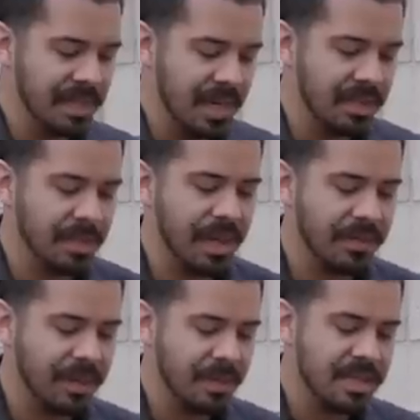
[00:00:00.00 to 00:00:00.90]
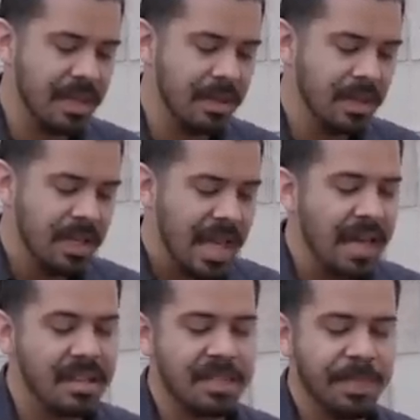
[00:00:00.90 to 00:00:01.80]
it down with the microfiber towel
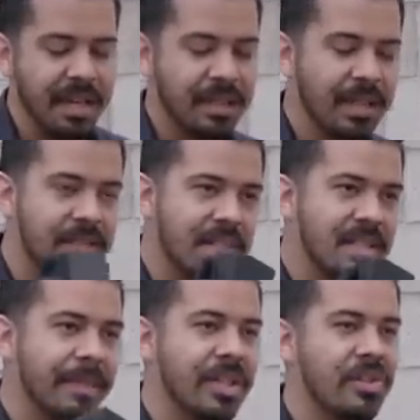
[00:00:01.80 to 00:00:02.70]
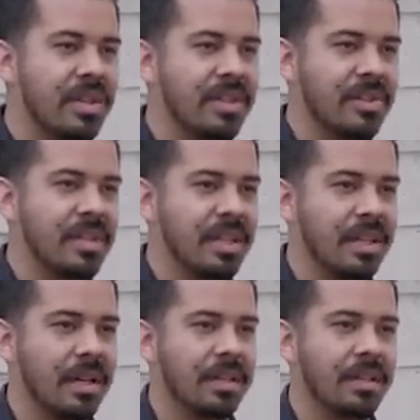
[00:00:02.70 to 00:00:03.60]
and inspect it just to make sure that there's
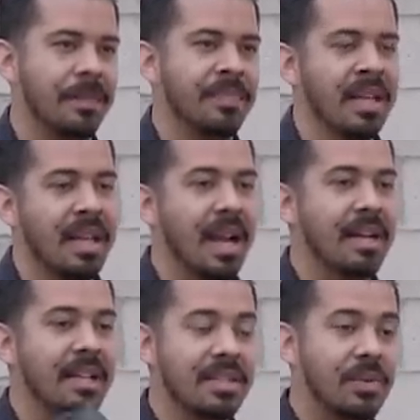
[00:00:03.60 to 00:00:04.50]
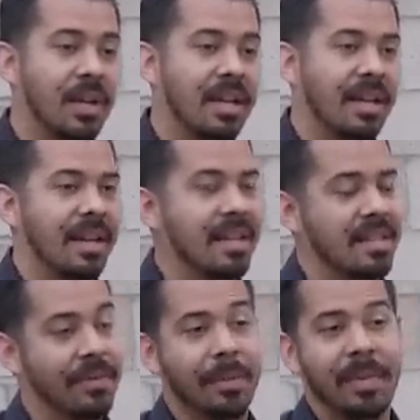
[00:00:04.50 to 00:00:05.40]
nothing on there. And it's great, like I
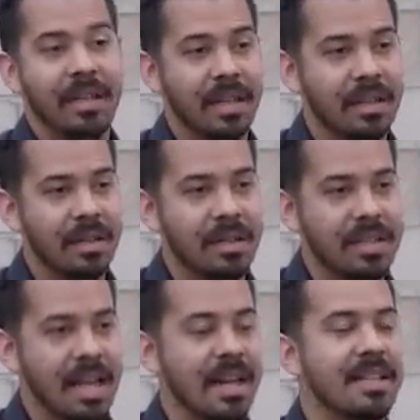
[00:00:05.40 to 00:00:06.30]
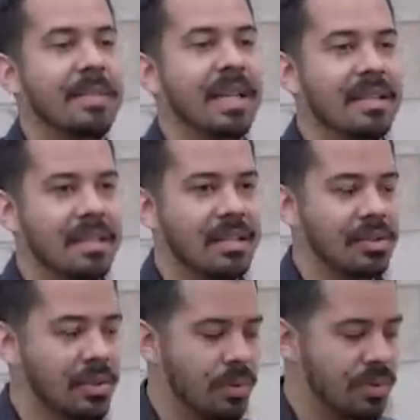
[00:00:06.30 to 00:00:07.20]
said, for beginners and as a maintenance
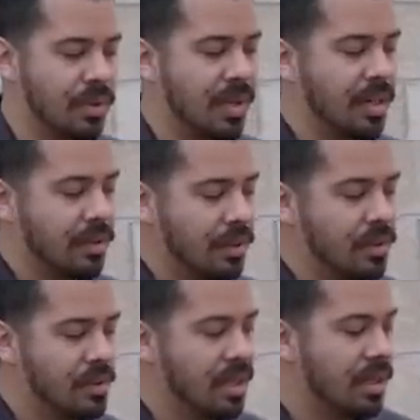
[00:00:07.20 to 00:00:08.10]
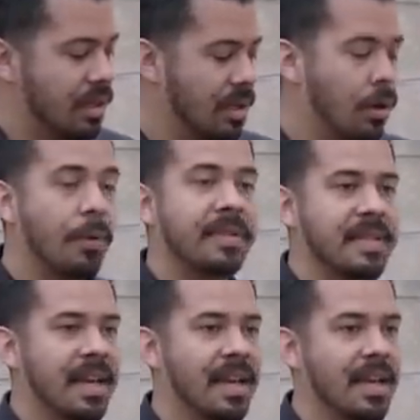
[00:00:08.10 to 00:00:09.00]
tool to go ahead and use, you know, over
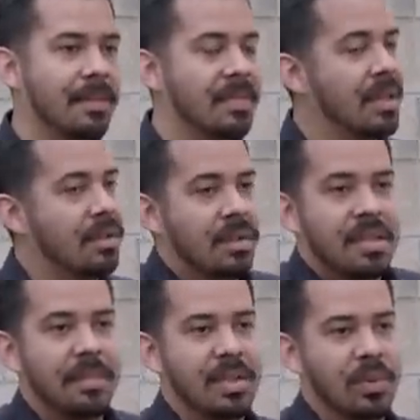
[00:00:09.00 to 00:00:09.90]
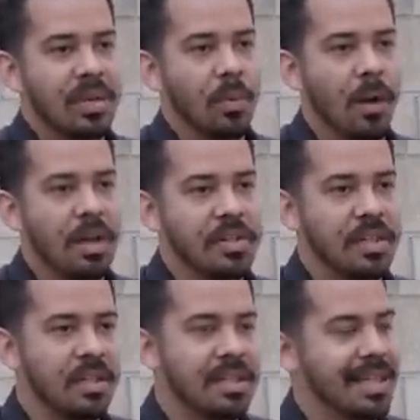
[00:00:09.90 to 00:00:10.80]
time, using it between
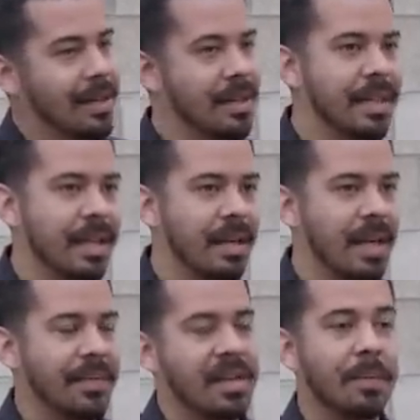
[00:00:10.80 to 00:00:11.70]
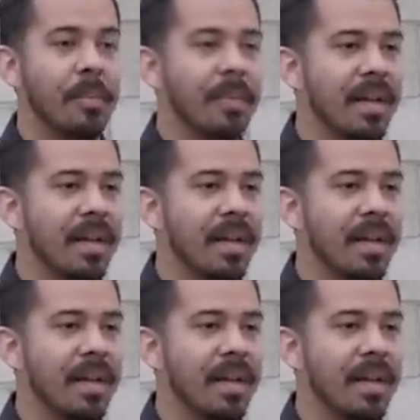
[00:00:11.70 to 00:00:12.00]
washes here and there every couple